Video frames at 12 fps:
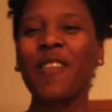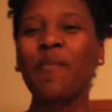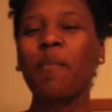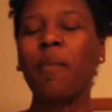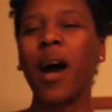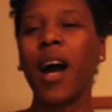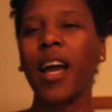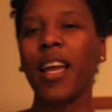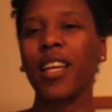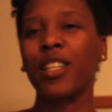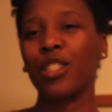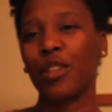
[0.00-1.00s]
My
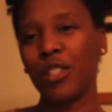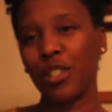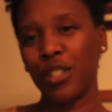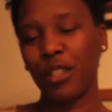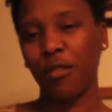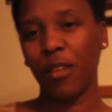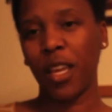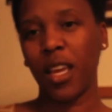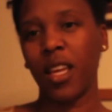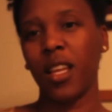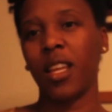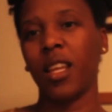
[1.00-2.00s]
insurance
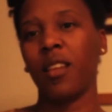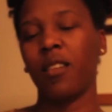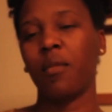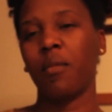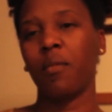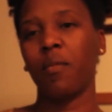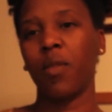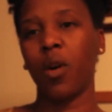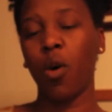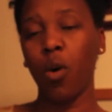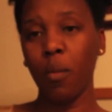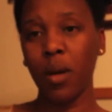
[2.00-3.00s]
certificate, the
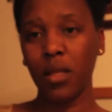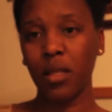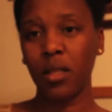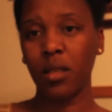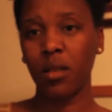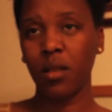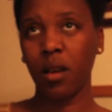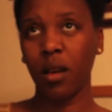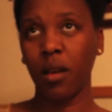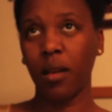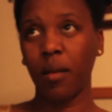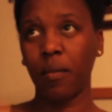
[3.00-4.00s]
whole month
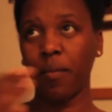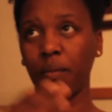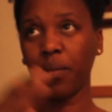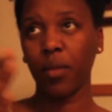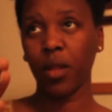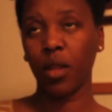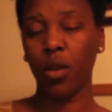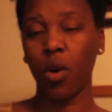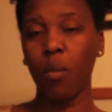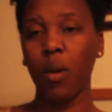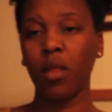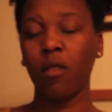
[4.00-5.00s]

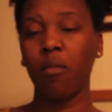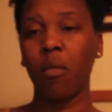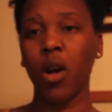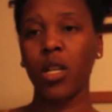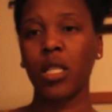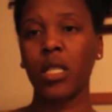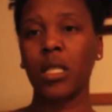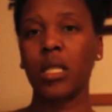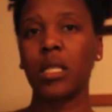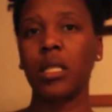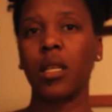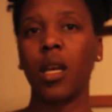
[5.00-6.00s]
of
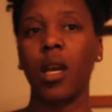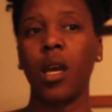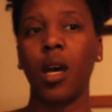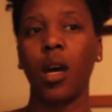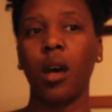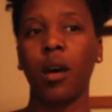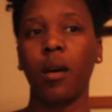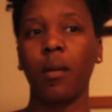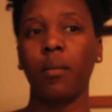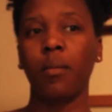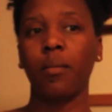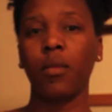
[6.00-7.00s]
March's
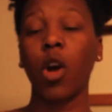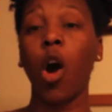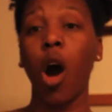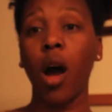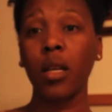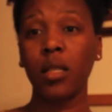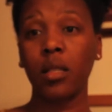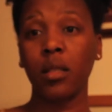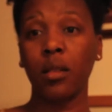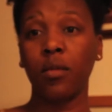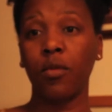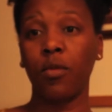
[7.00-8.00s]
costs
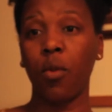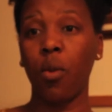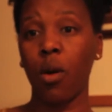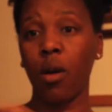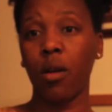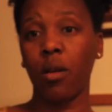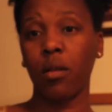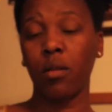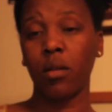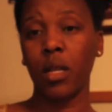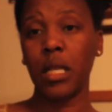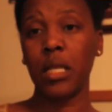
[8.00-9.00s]
for
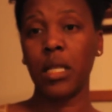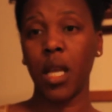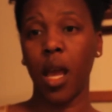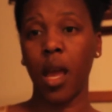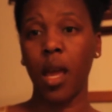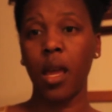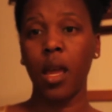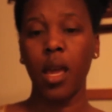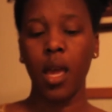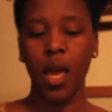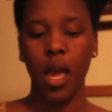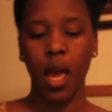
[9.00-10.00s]
each day,
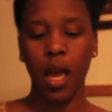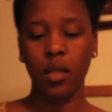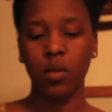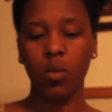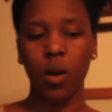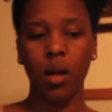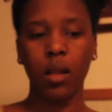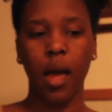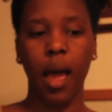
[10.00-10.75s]
as well